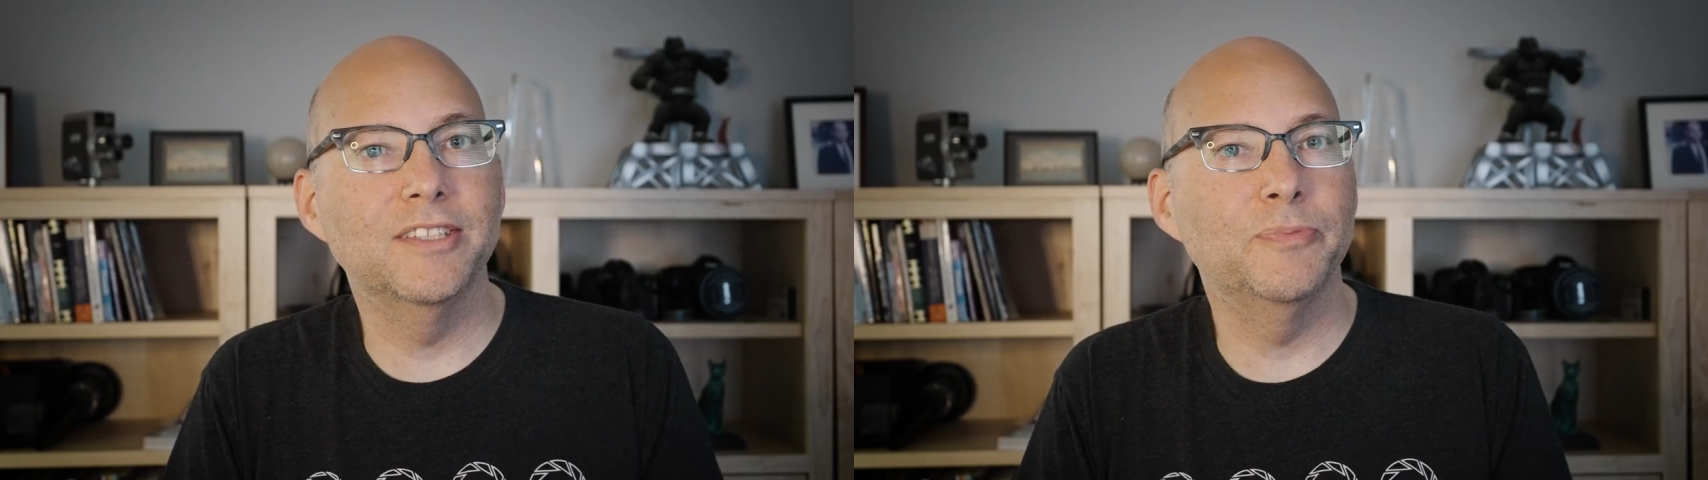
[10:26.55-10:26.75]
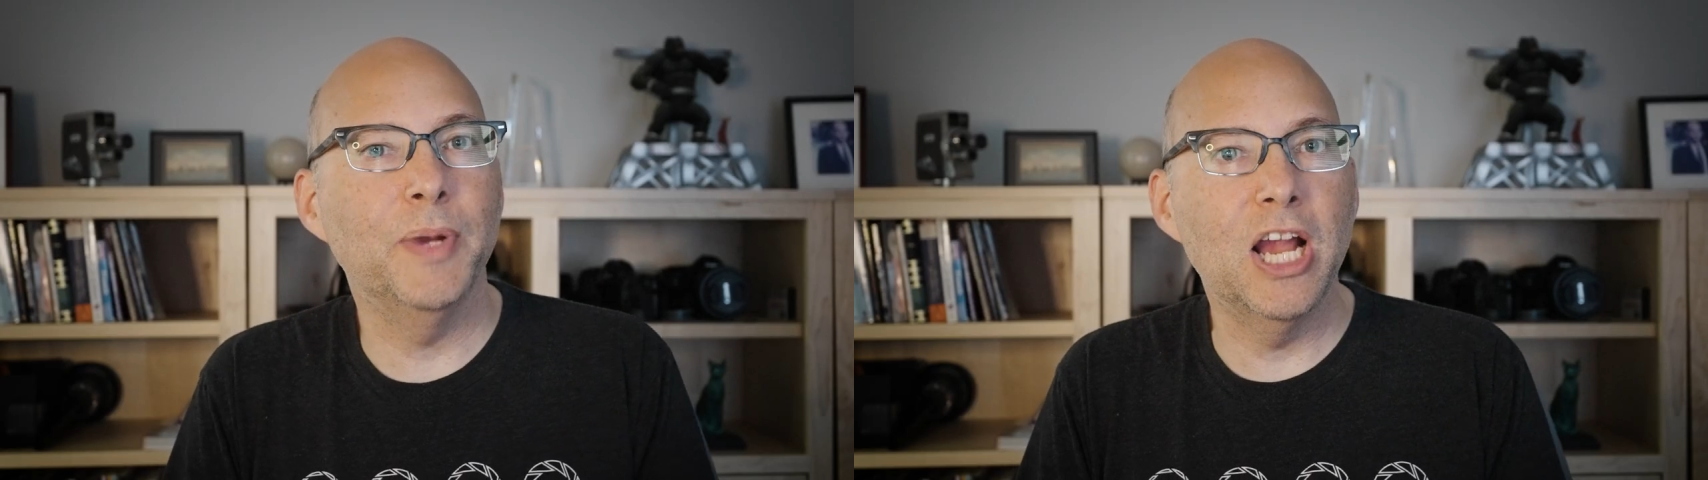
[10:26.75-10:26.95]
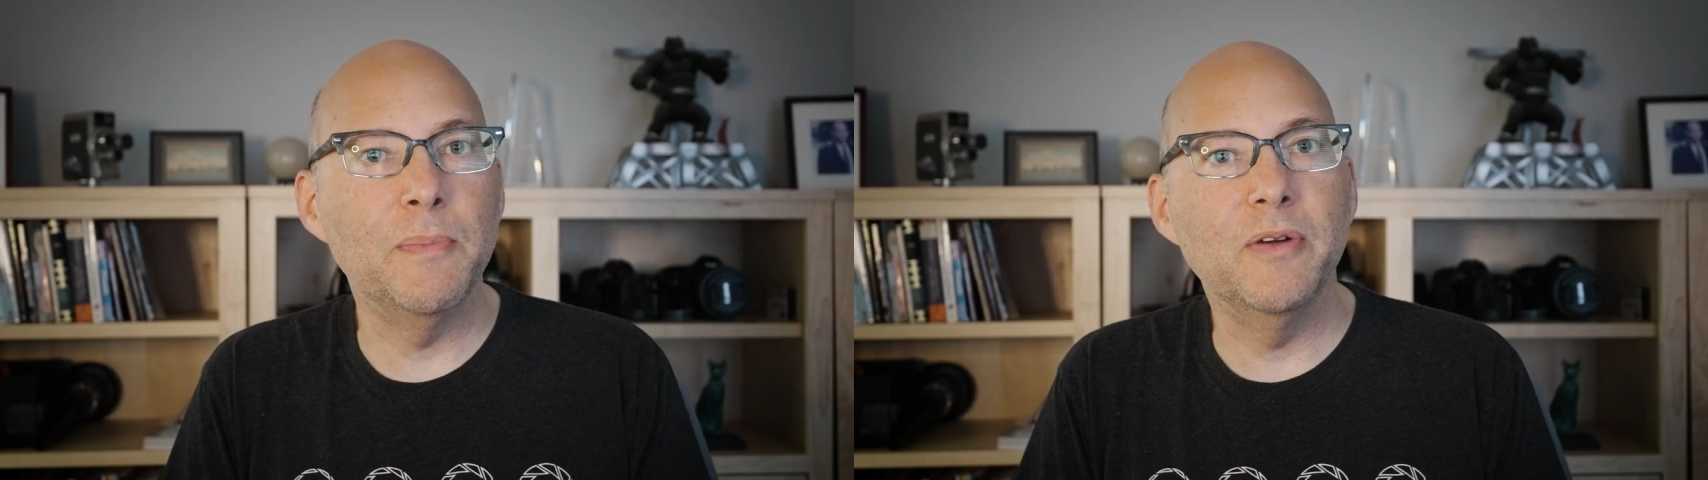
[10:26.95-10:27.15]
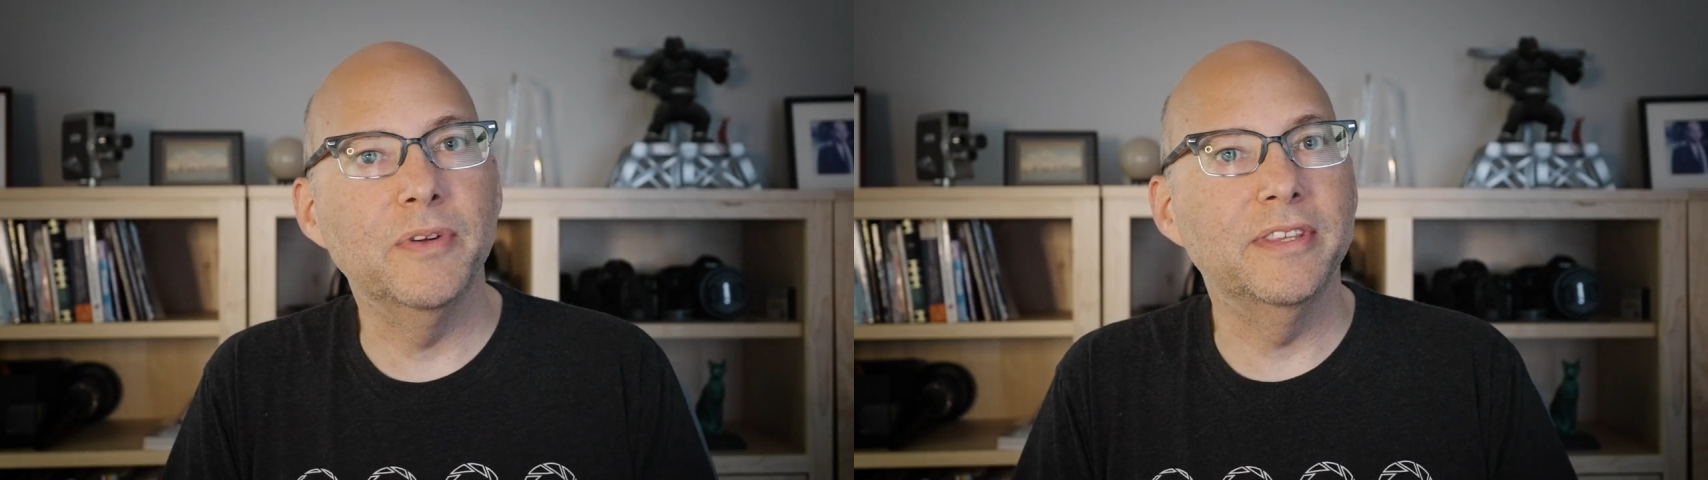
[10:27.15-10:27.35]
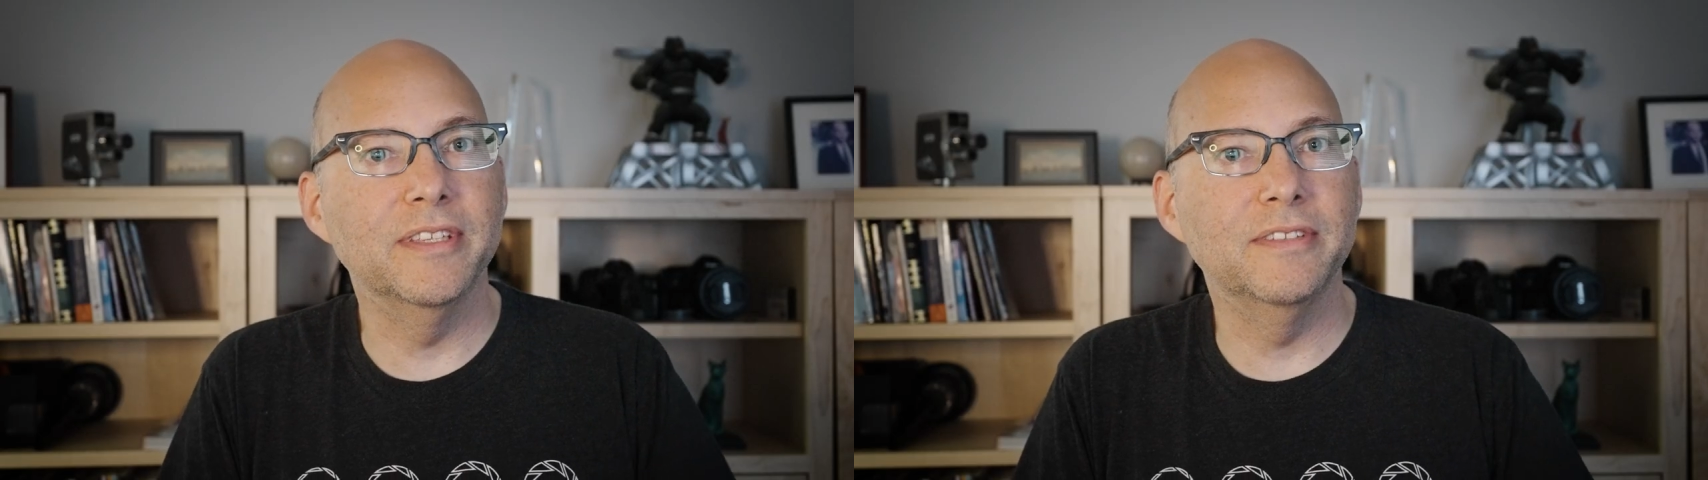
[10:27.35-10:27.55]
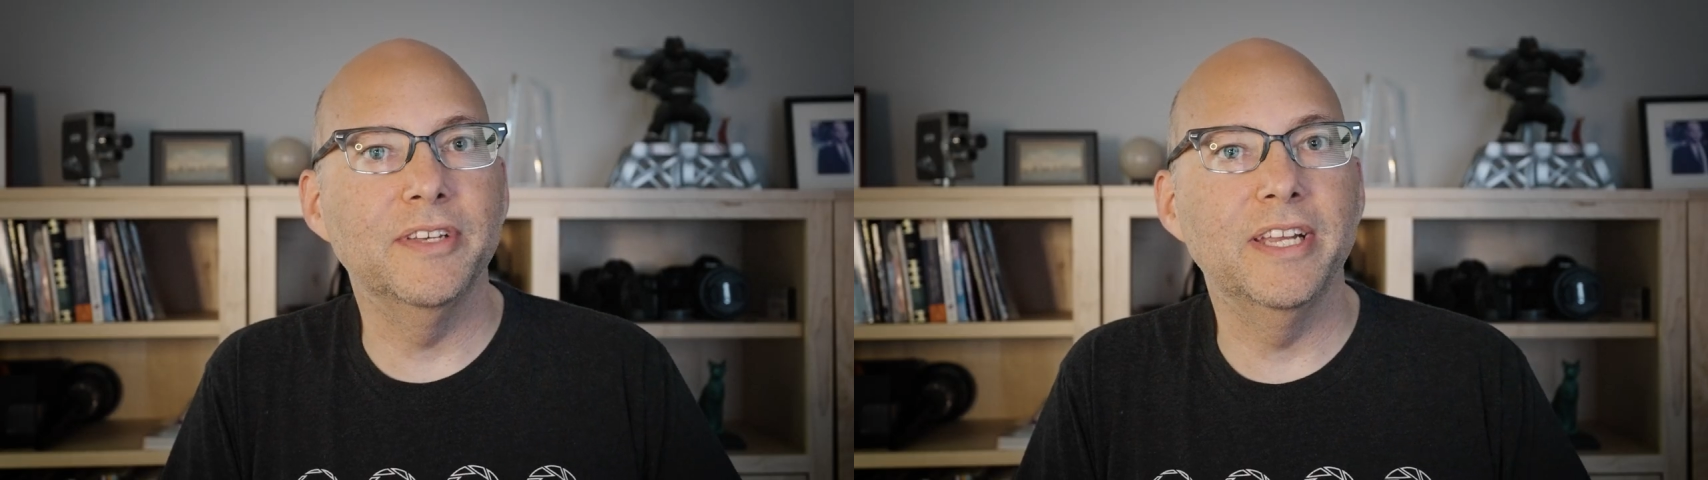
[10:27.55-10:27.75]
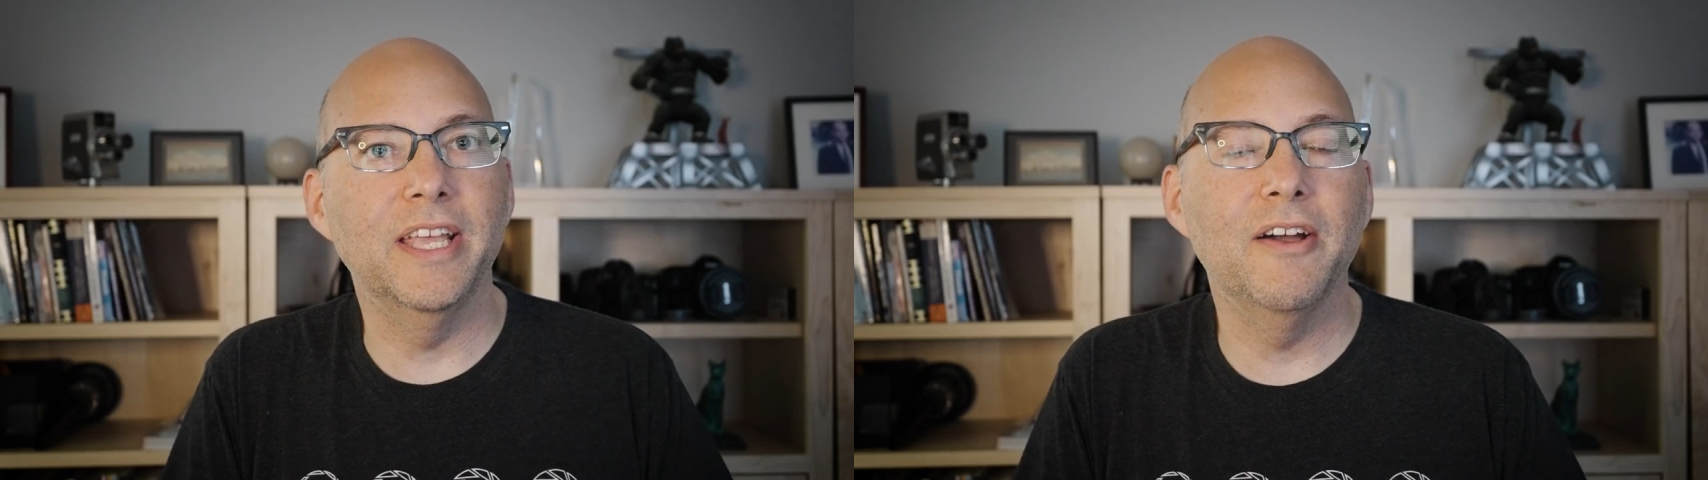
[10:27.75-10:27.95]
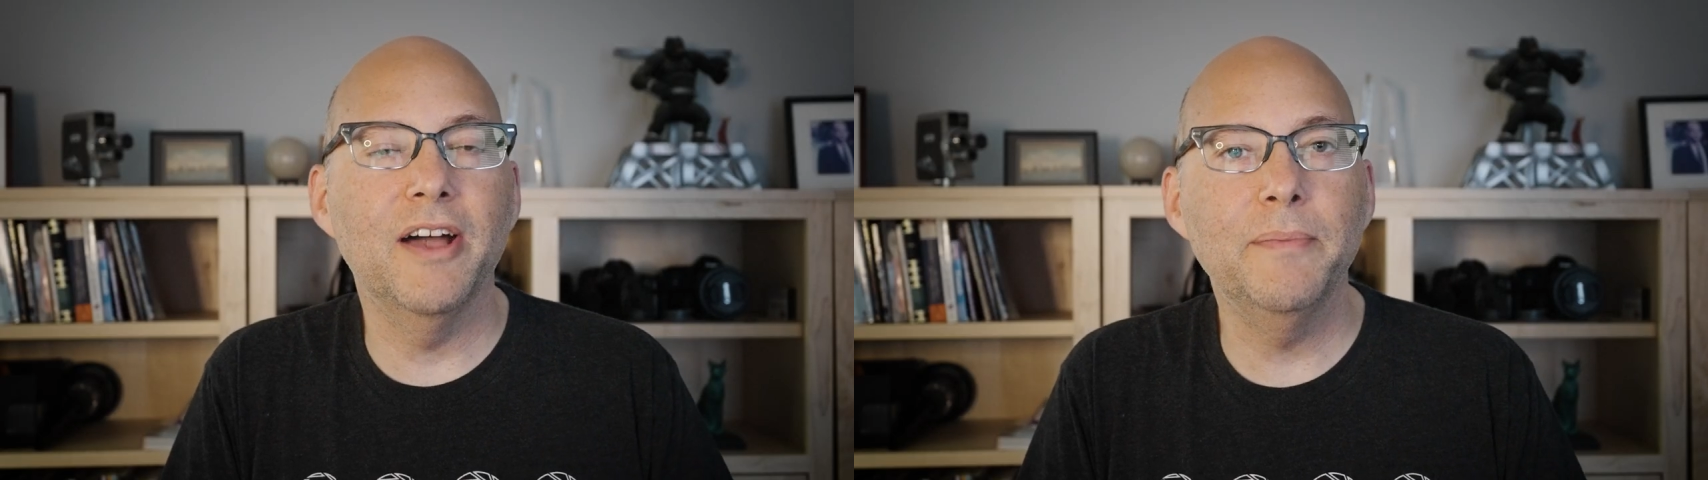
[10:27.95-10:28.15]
experiment with this video.